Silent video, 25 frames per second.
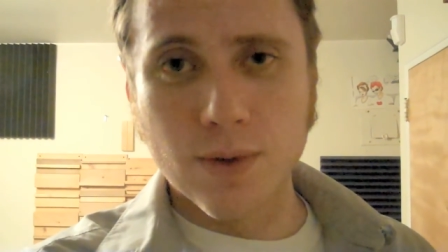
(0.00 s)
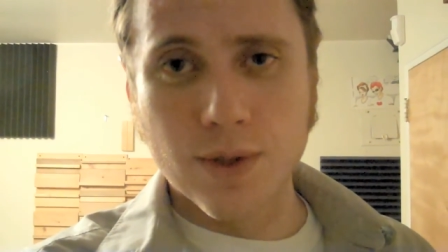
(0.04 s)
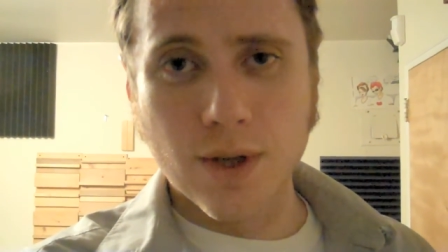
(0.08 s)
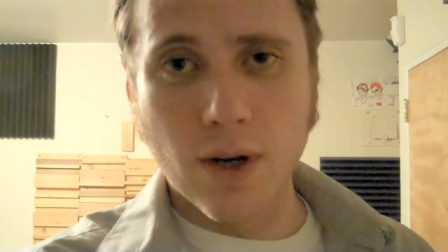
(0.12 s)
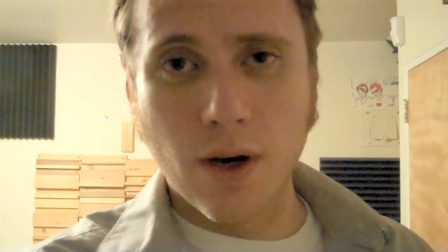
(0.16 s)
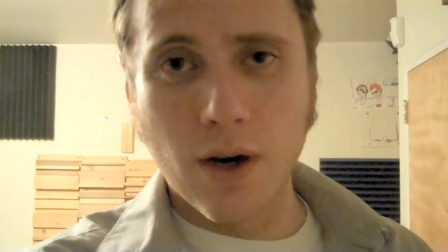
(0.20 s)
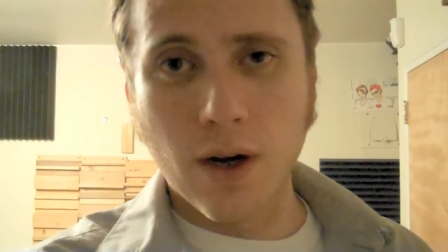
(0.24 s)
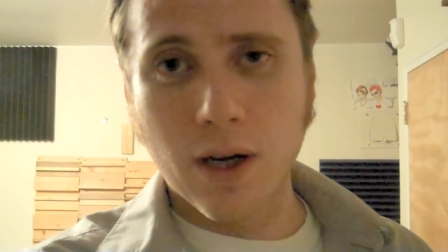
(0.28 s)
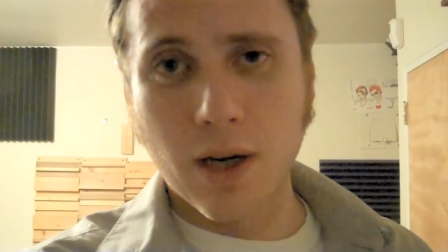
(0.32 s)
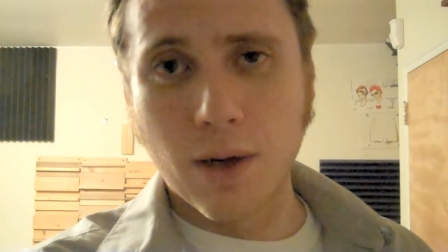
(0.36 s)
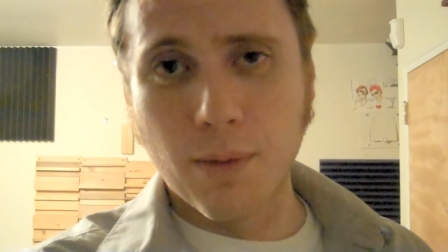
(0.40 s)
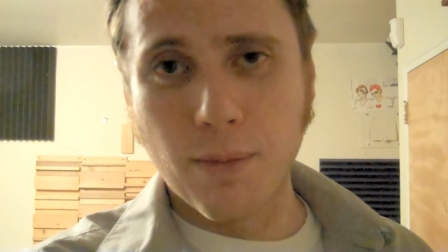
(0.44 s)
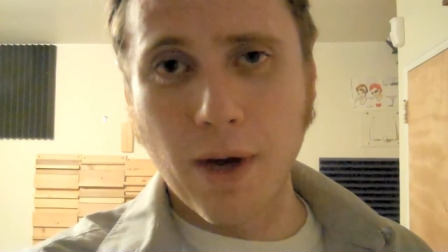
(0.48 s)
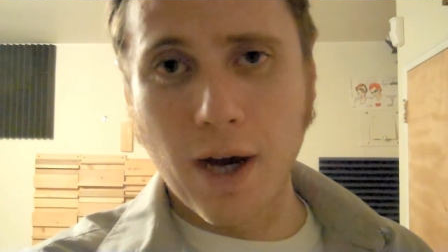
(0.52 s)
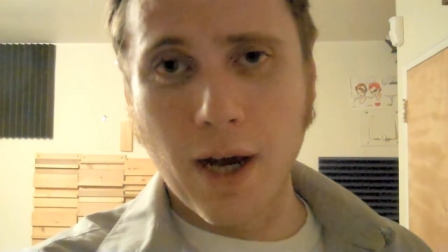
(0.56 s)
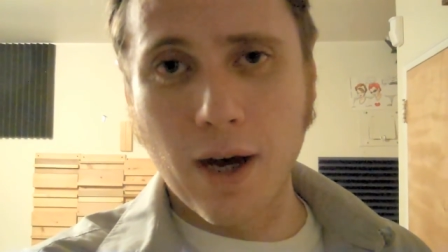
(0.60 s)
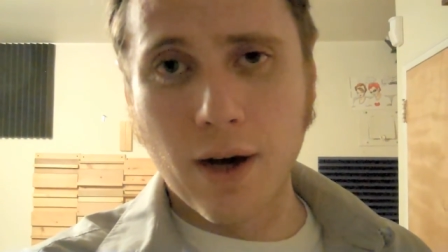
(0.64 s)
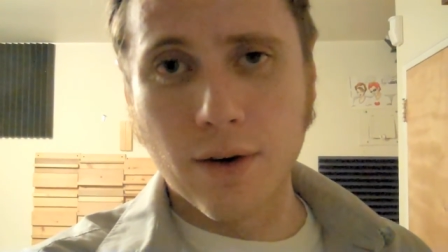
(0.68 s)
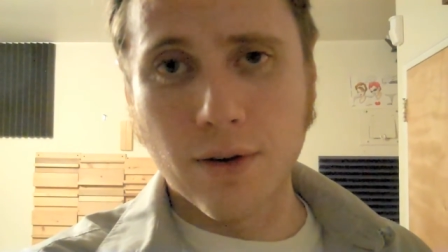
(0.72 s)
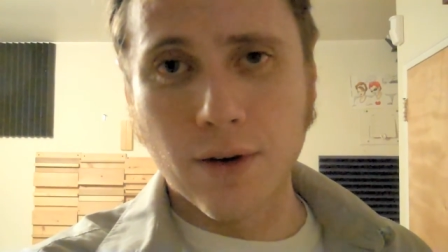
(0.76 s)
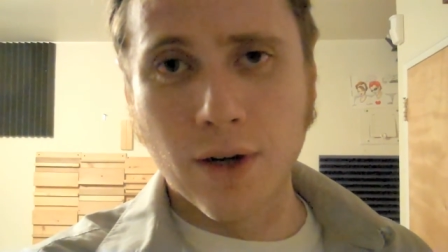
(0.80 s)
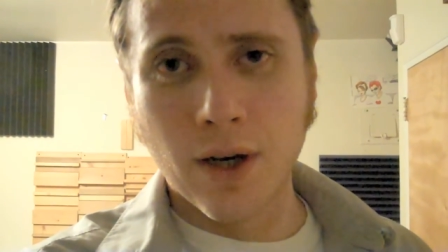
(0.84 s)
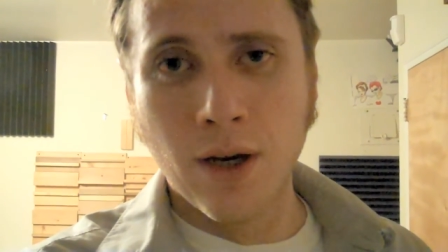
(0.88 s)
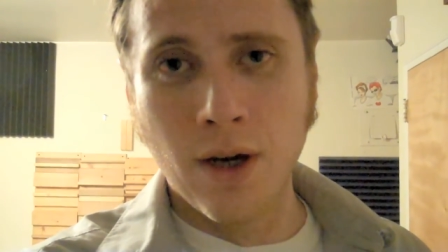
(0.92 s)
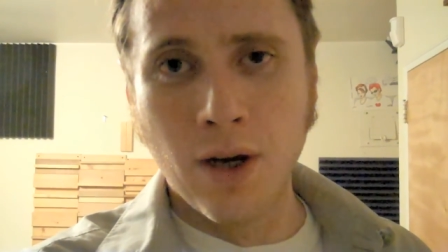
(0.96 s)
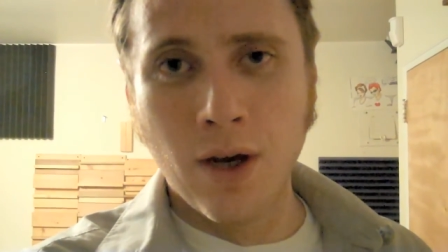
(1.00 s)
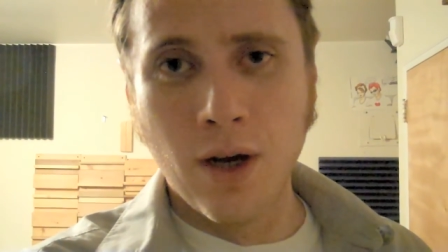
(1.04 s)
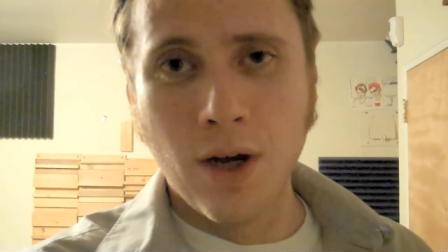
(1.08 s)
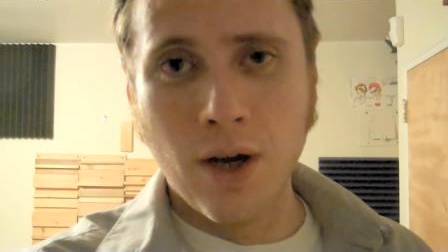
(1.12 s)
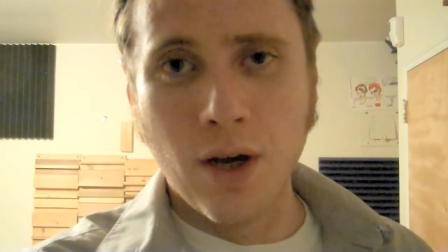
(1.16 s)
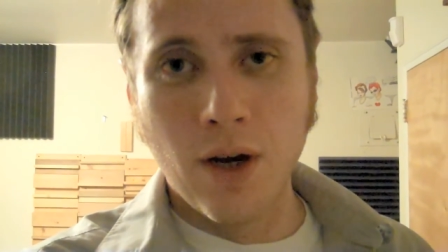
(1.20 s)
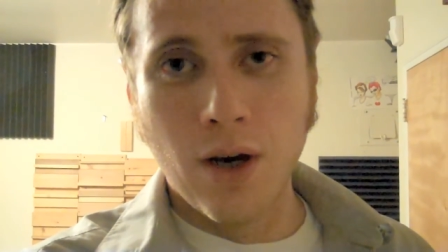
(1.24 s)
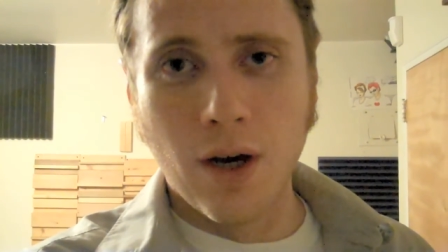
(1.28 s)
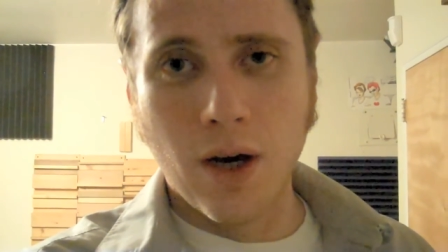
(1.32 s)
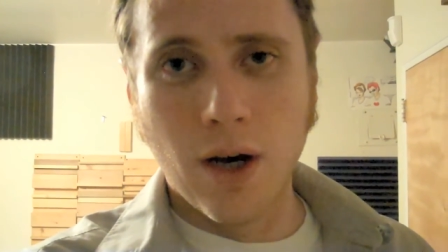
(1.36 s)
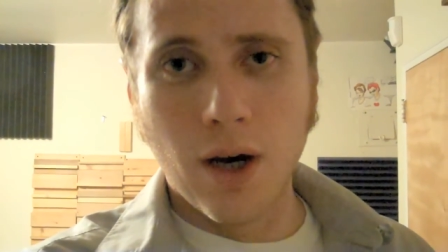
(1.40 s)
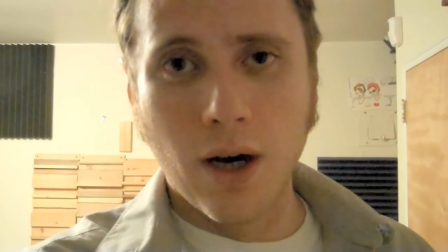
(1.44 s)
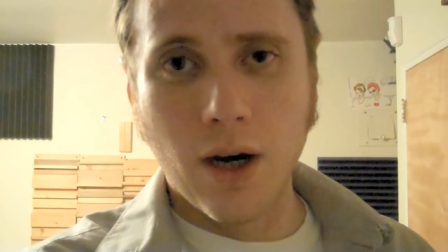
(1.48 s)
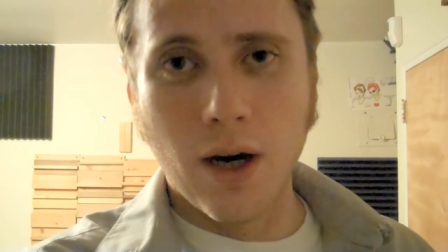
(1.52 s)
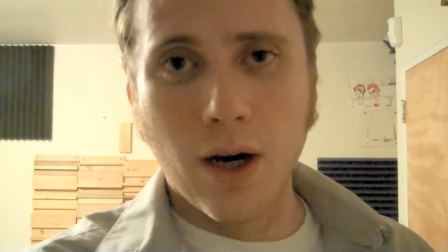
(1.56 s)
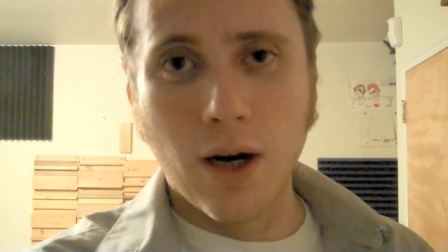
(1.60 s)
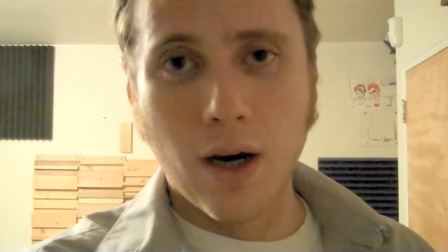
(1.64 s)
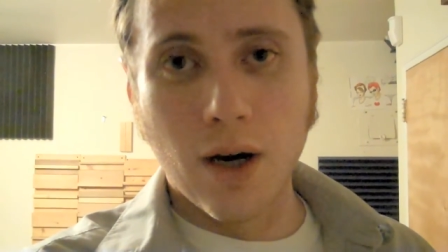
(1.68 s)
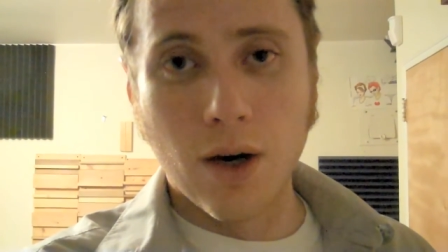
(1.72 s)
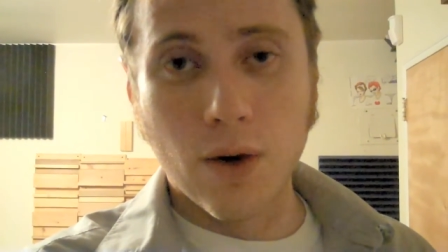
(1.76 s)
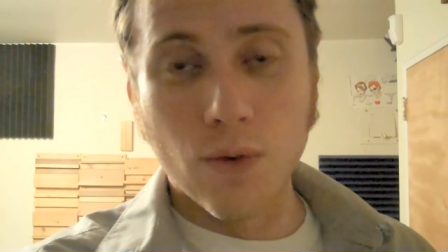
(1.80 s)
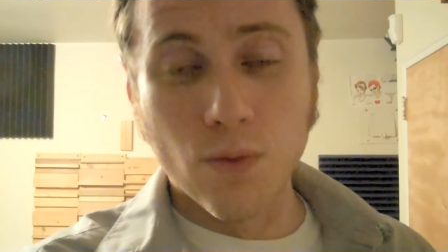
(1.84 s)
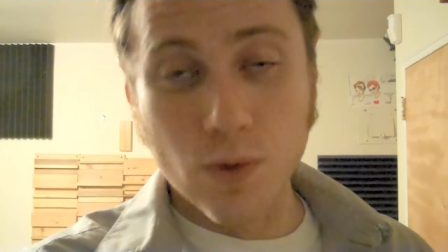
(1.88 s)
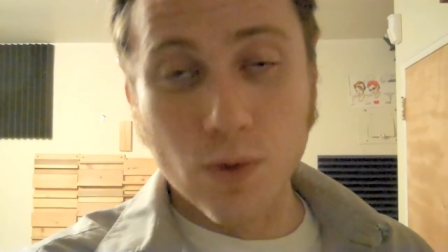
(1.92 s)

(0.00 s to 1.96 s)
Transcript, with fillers: talking about uh,